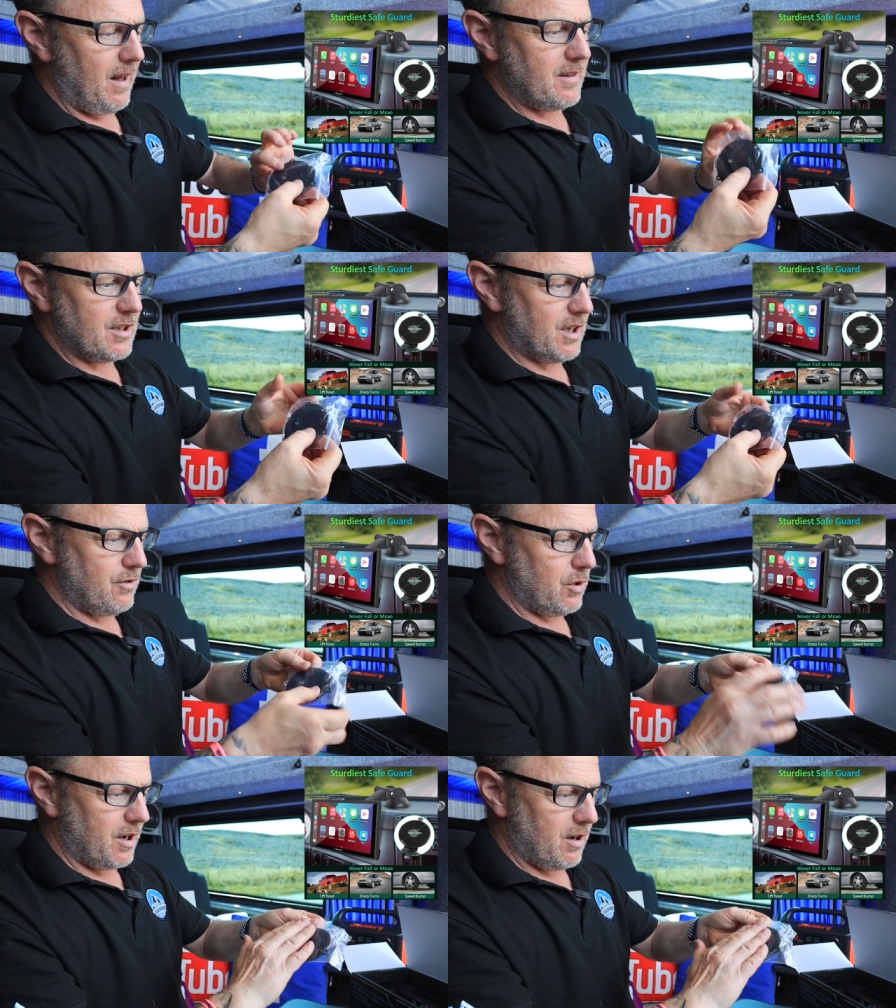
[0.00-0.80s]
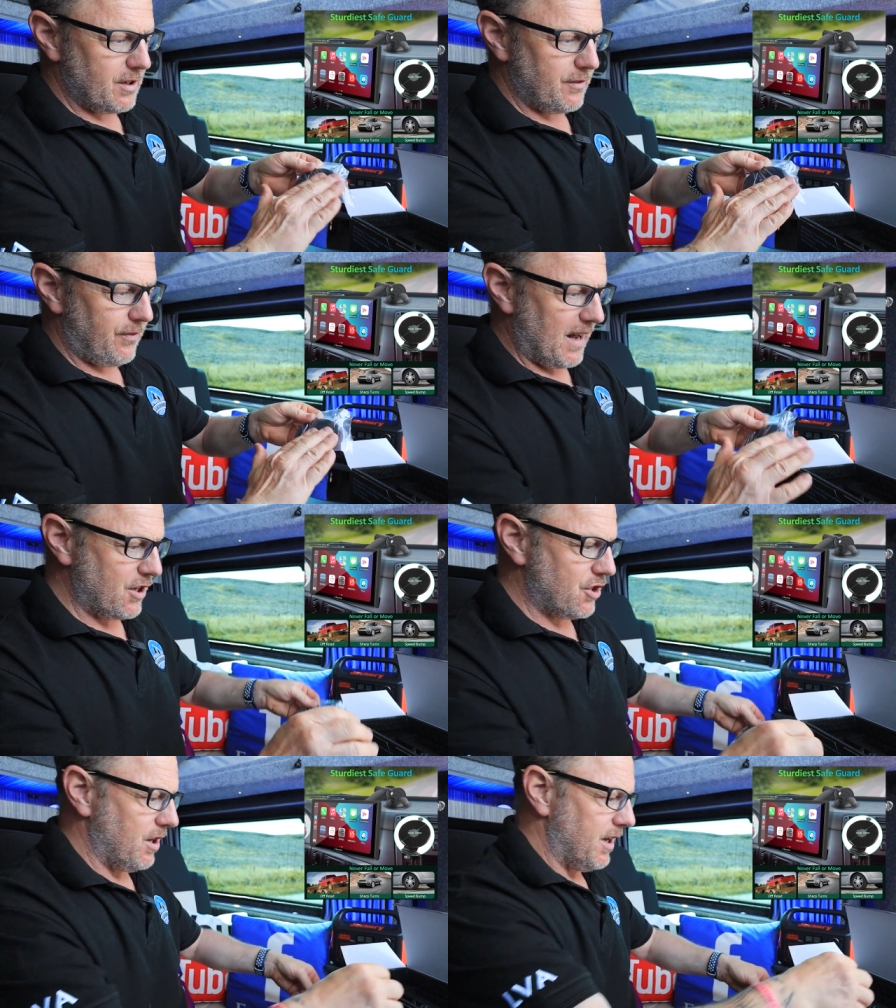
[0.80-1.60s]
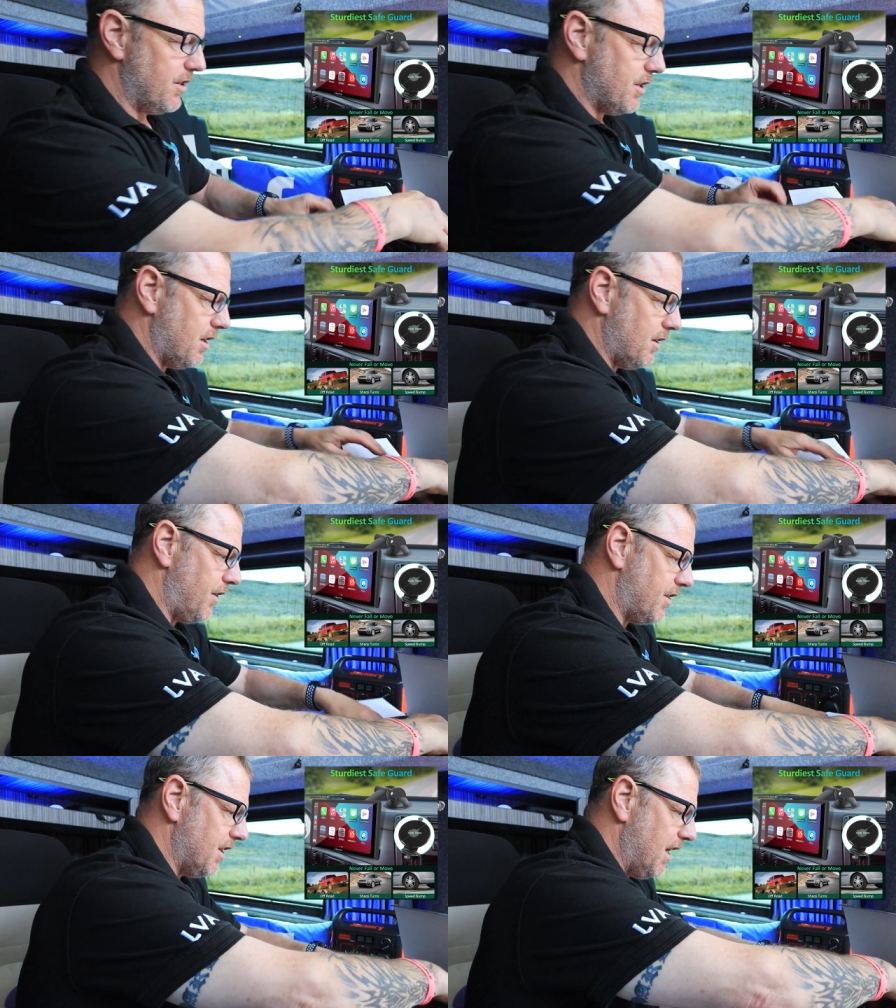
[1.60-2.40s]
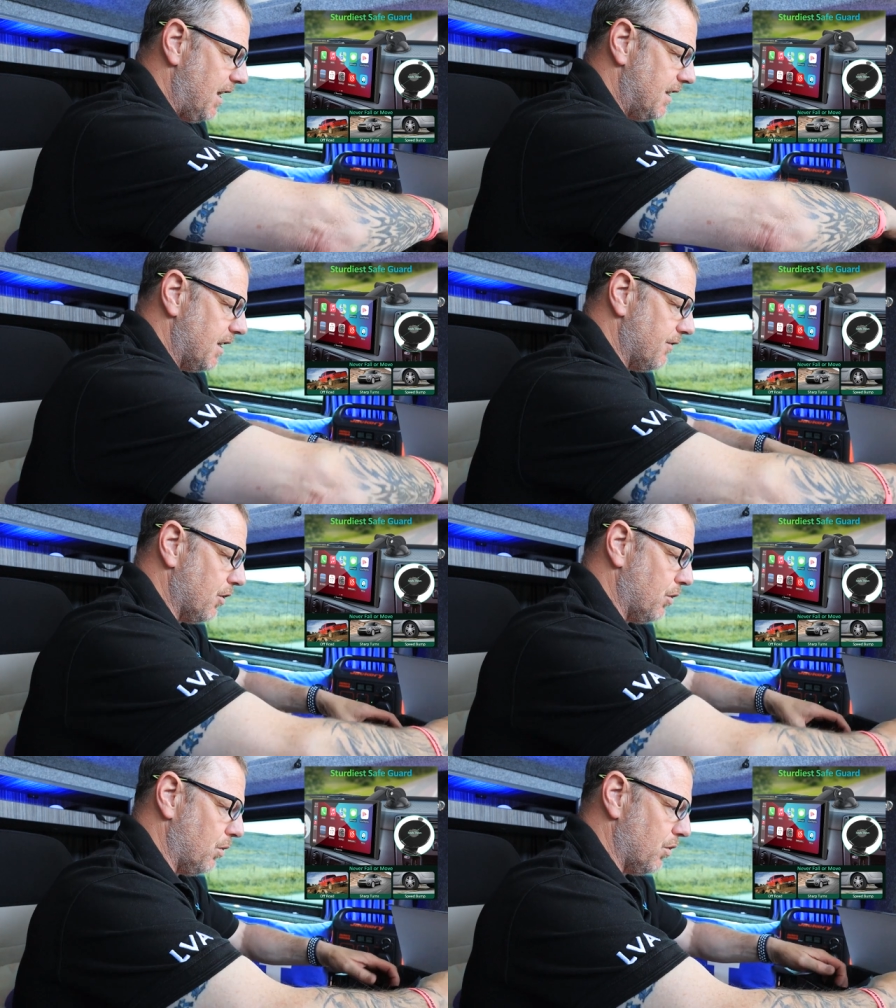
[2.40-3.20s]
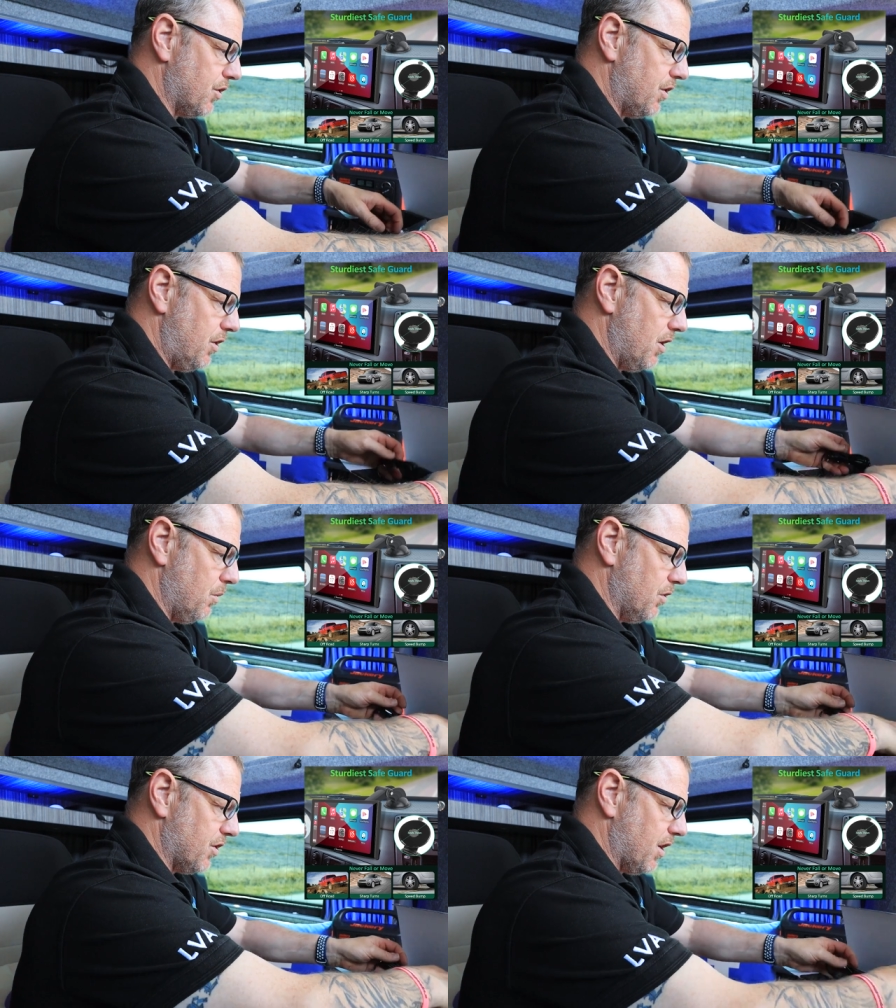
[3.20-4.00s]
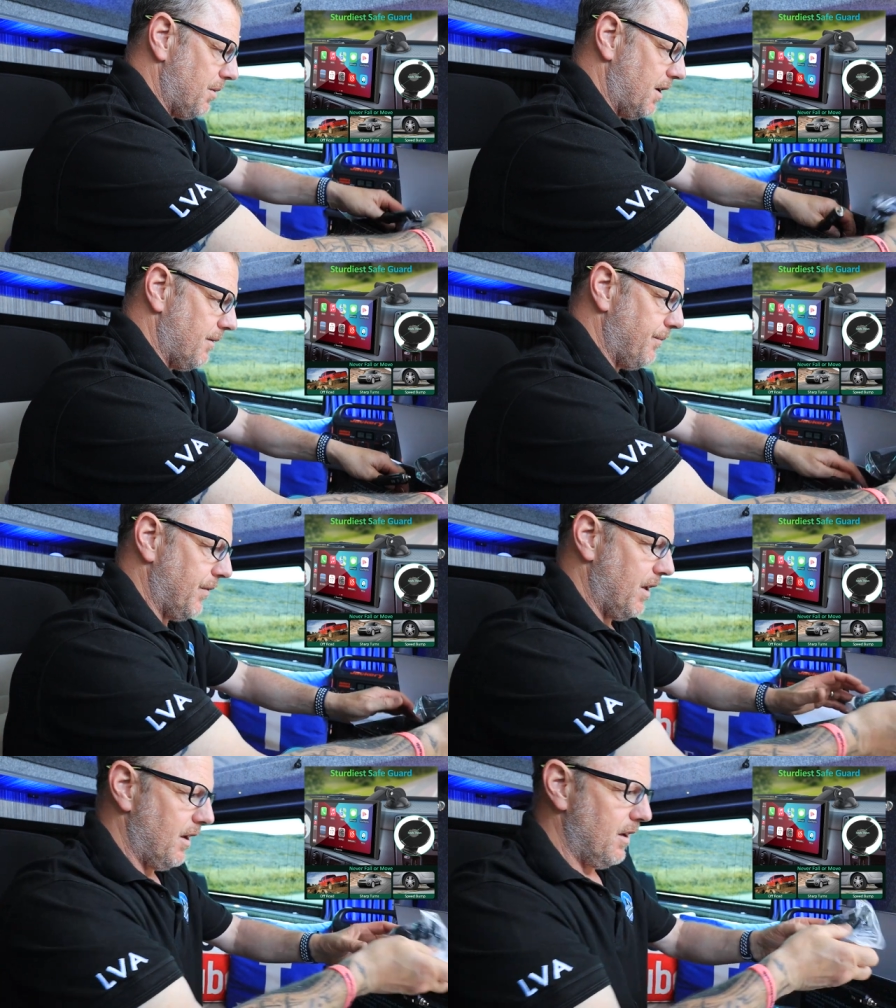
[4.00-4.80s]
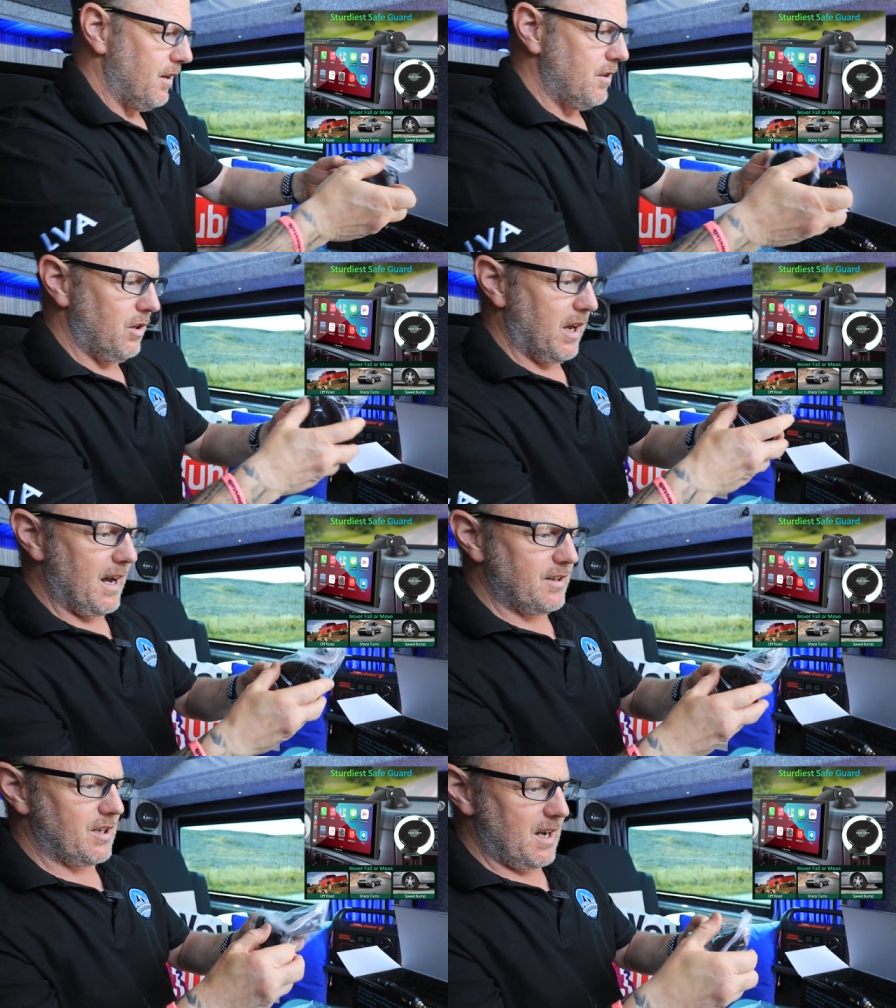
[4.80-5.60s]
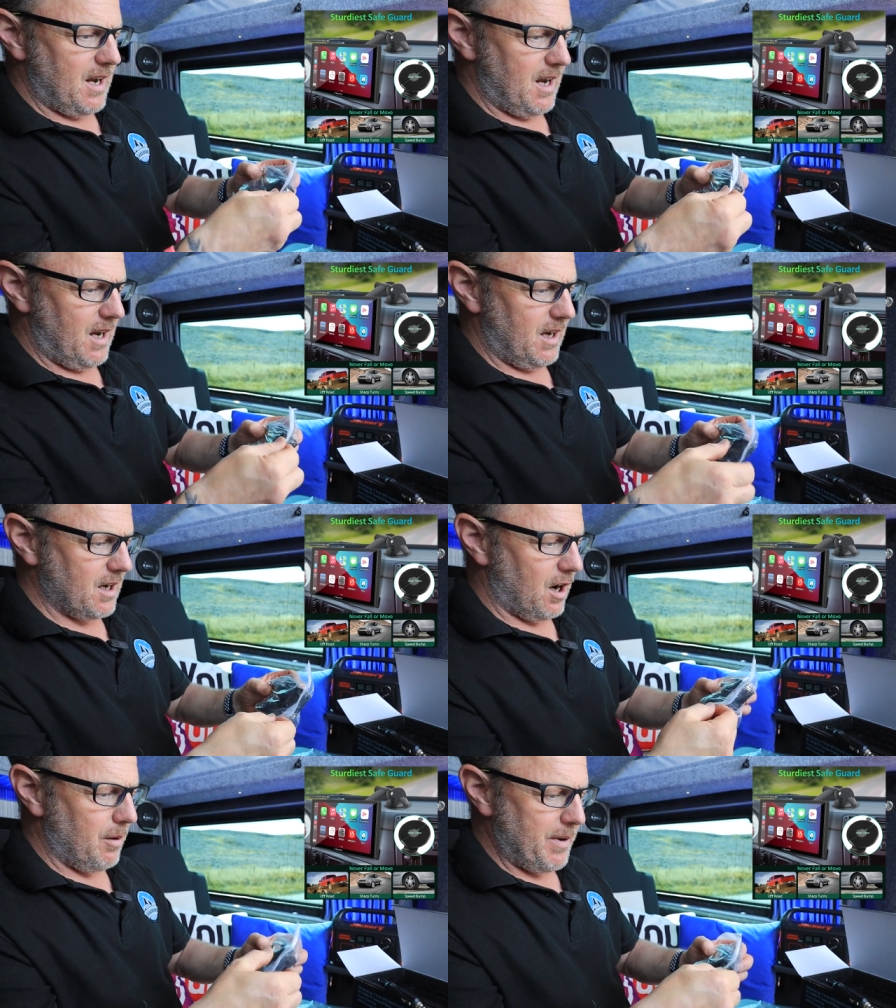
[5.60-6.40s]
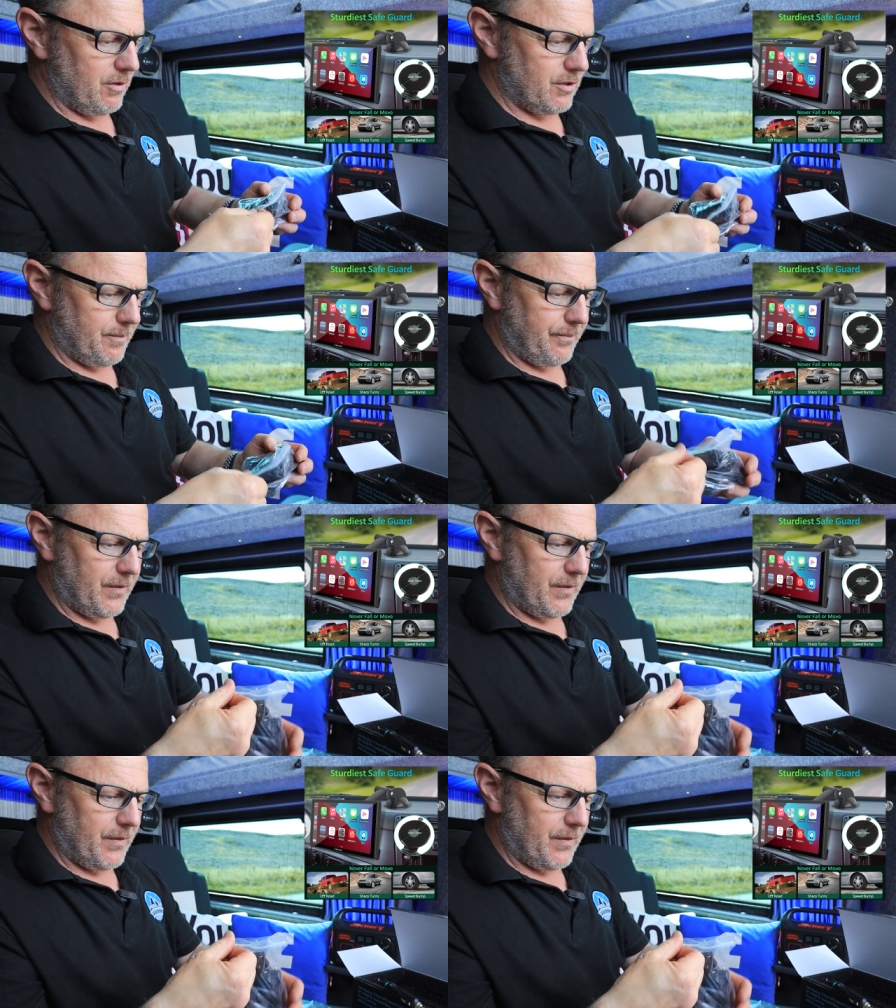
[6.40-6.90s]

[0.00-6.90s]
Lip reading: This gives you a nice flat shiny surface. And then of course, you know what's coming, you get a car mount.